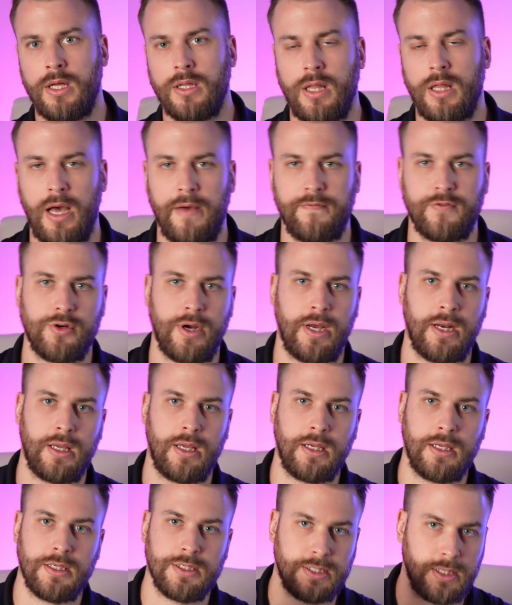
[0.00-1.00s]
live
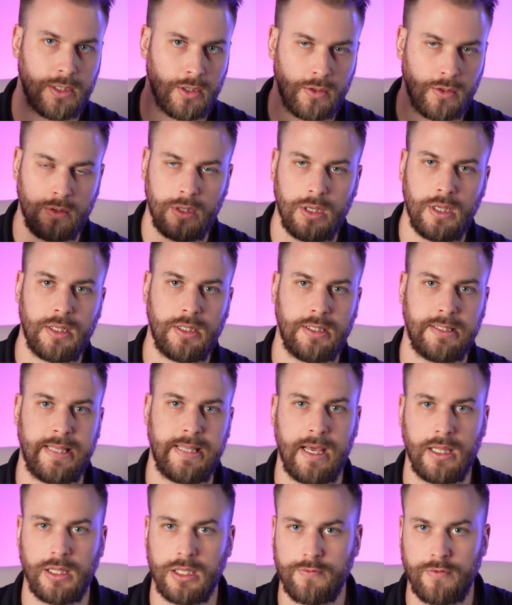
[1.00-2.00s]
training, still
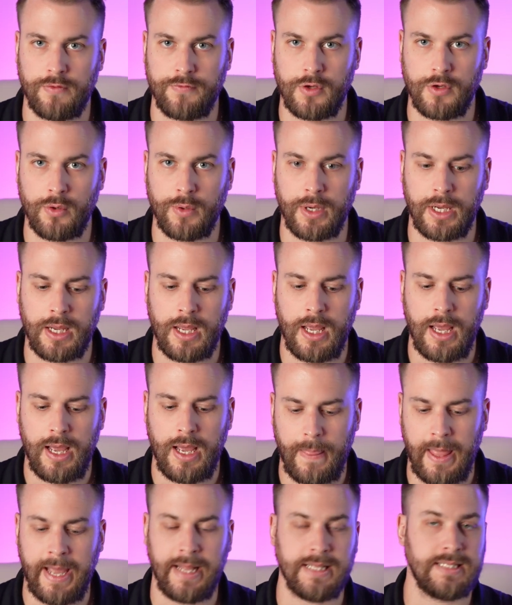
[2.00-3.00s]
daily reviewing,
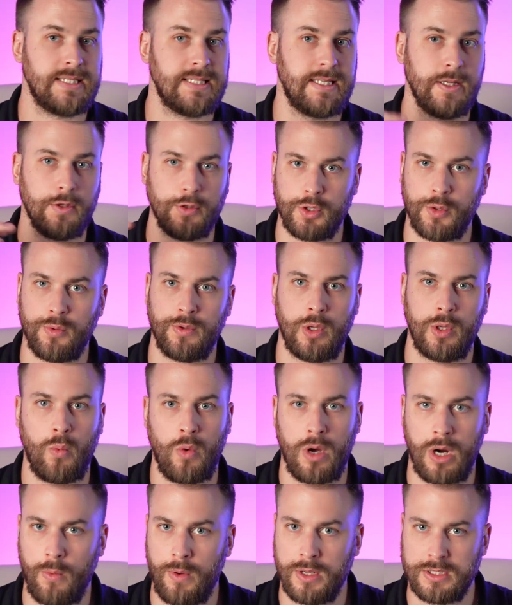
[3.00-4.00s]
and still doing the
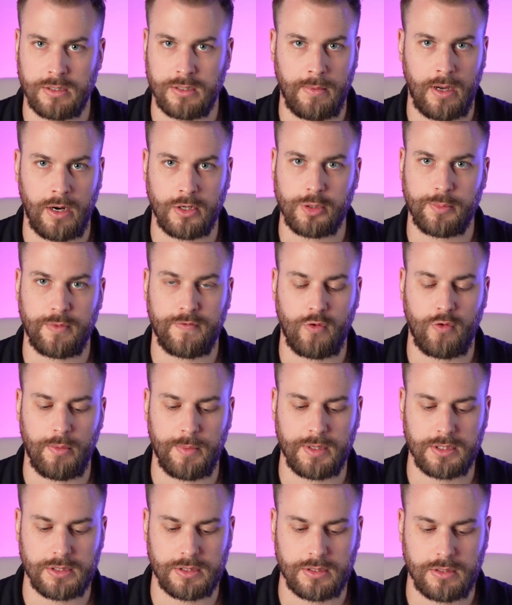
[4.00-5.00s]
one-on-ones to monitor
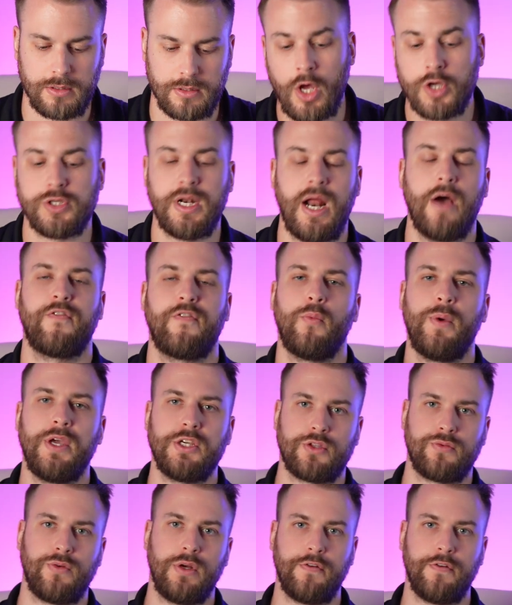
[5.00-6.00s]
performance. So now for
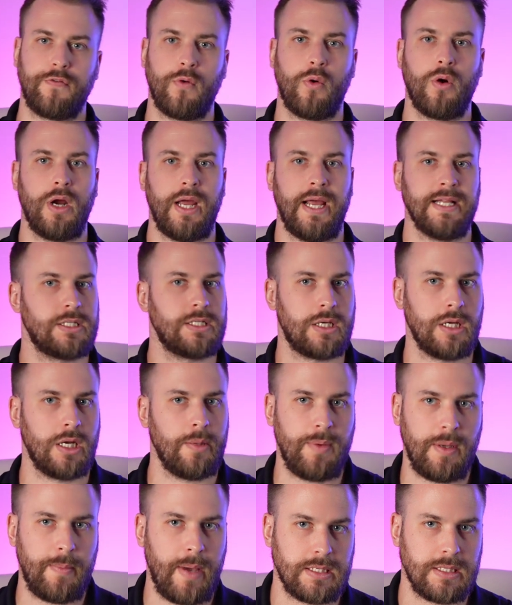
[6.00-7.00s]
weeks 3 to 4, it's going to
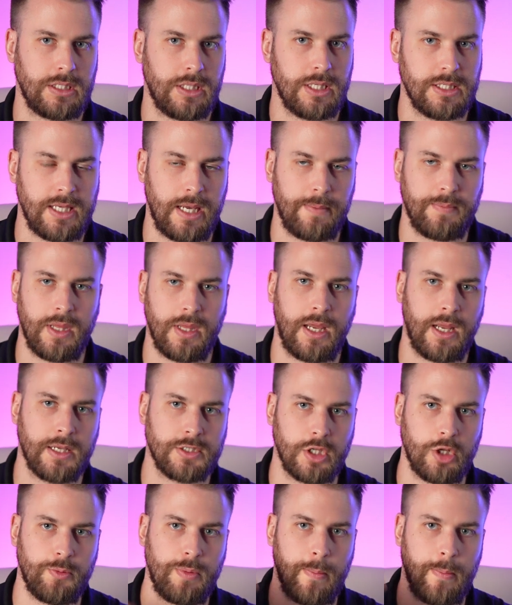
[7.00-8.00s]
be basically the same thing. It's
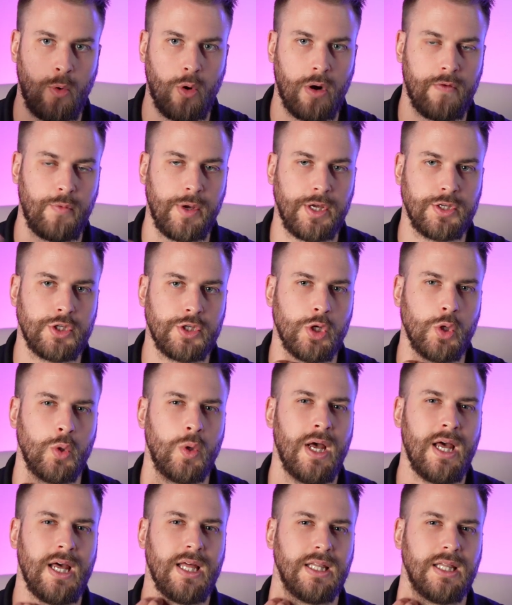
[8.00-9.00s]
a little bit more of week 2,
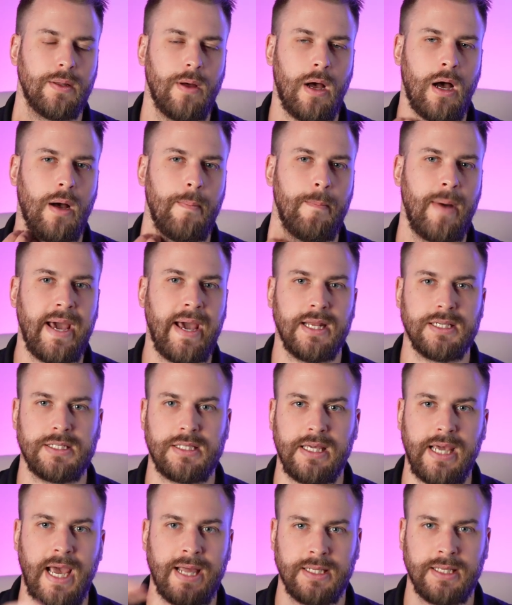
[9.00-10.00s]
minus
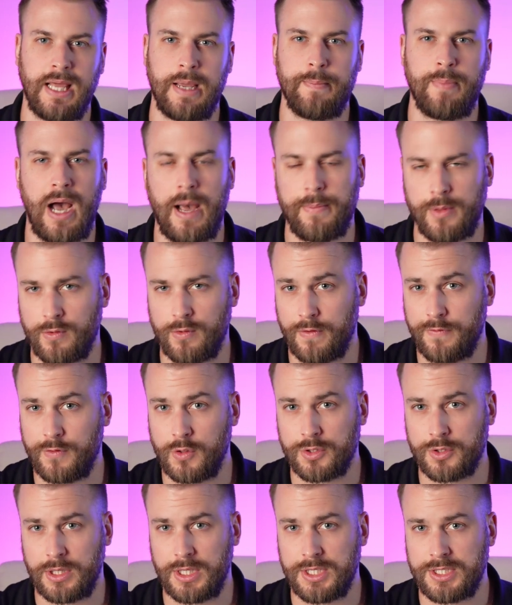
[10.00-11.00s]
the end of day pipeline
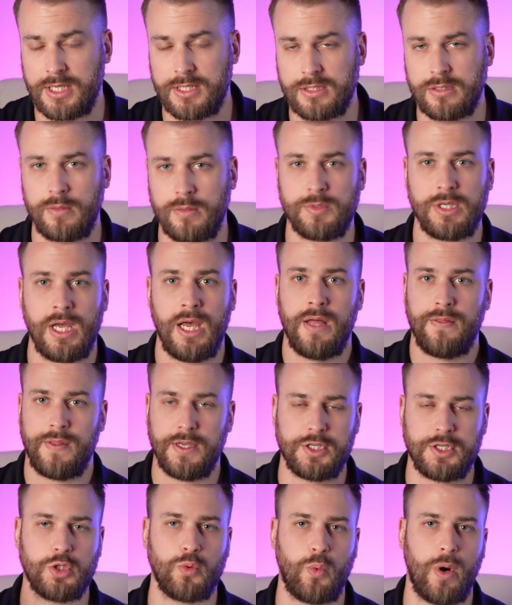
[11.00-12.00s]
reviews on the systems.
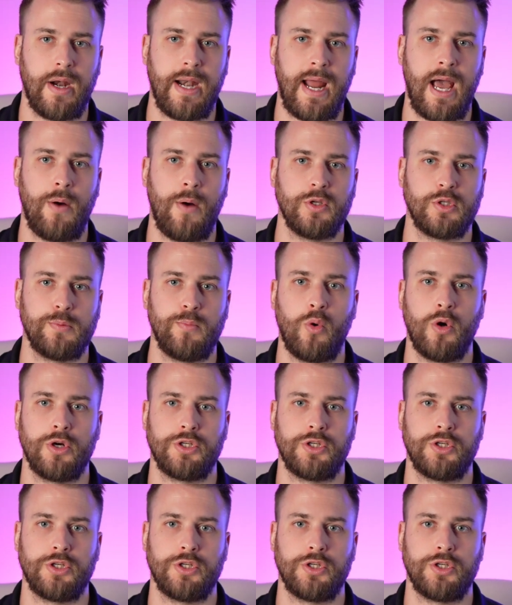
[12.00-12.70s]
This is where now it's more